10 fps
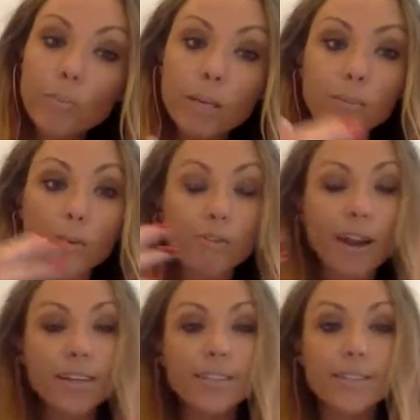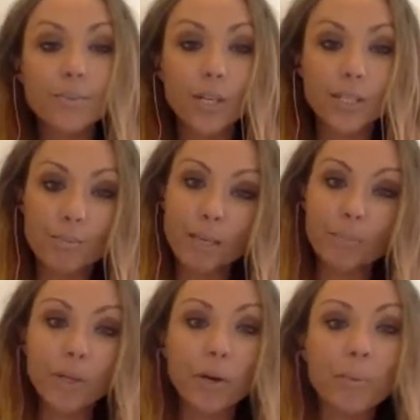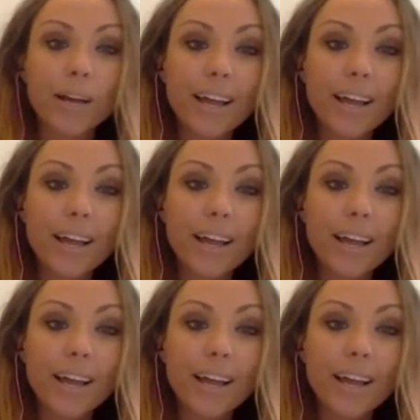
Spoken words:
being my friend and wanting to beat me up.